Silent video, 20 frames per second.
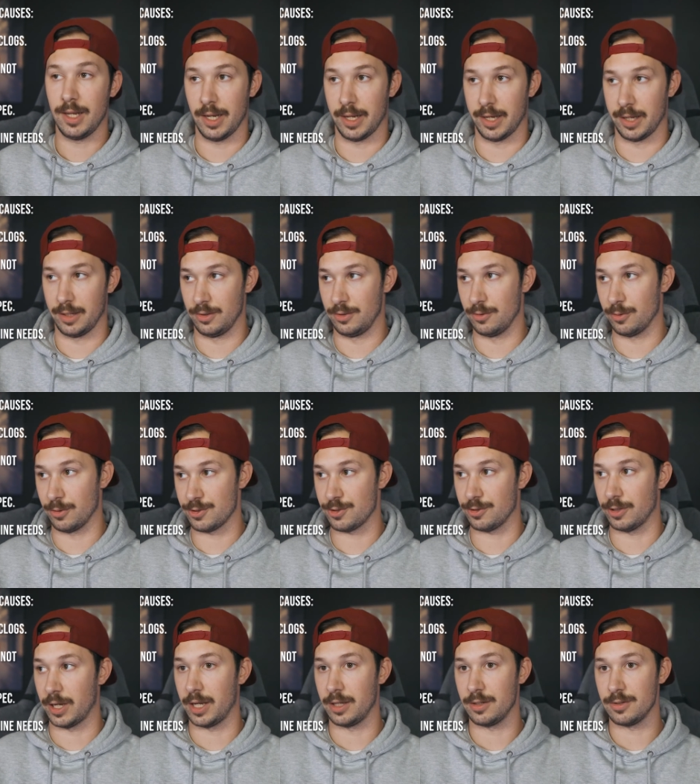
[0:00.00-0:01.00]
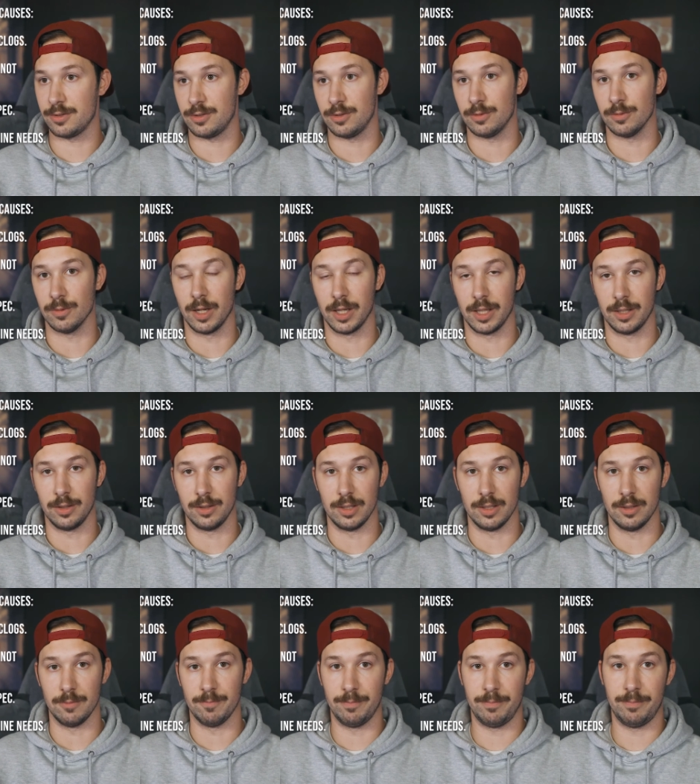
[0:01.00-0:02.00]
and you're trying to run
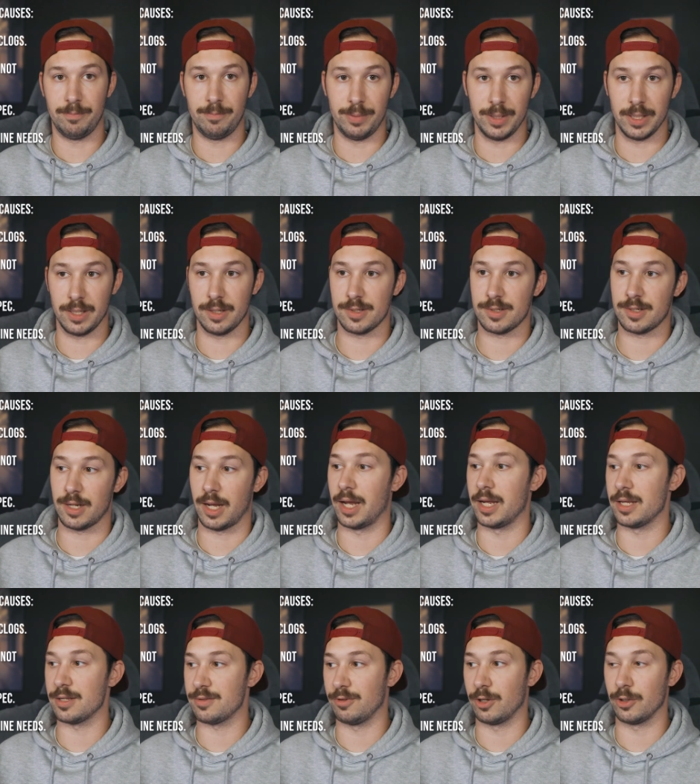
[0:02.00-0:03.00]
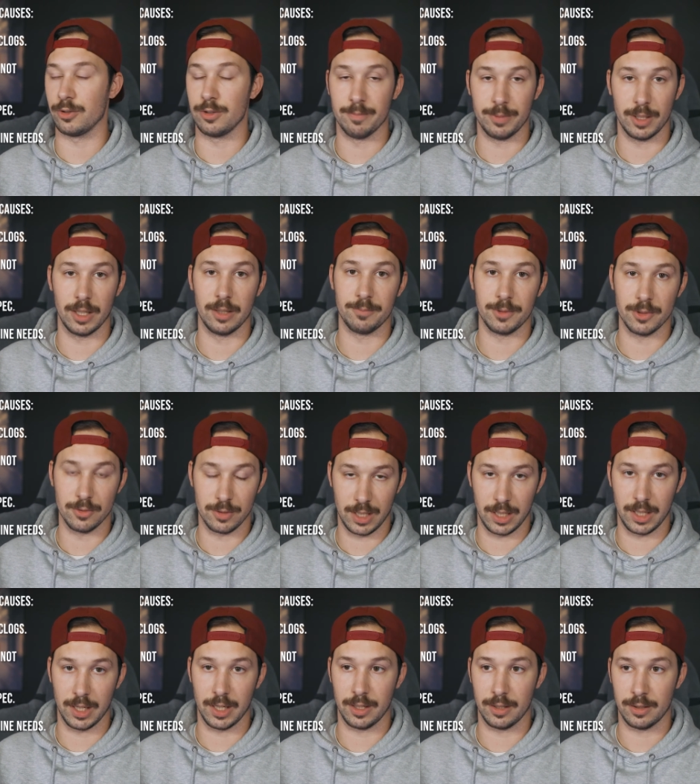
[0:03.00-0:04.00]
the biggest, highest volume pump you
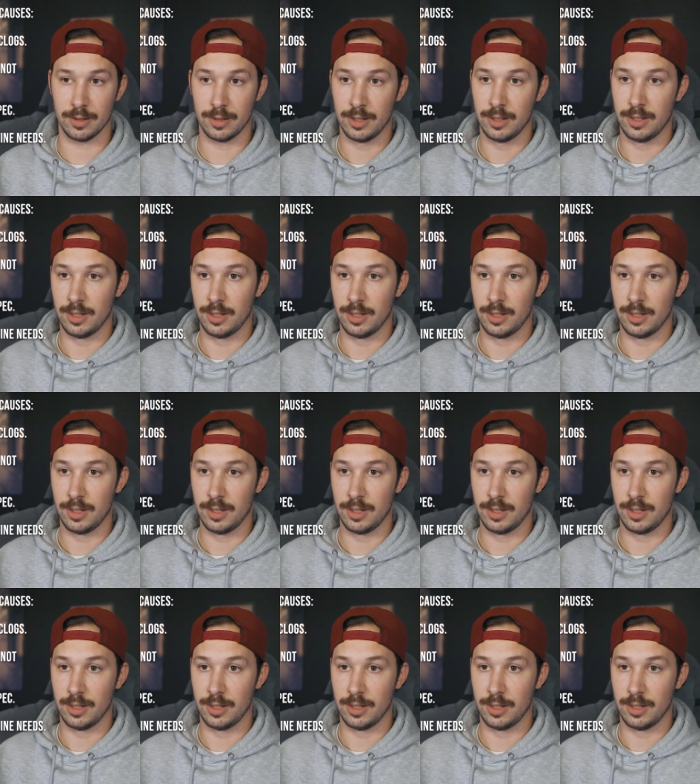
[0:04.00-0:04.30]
can,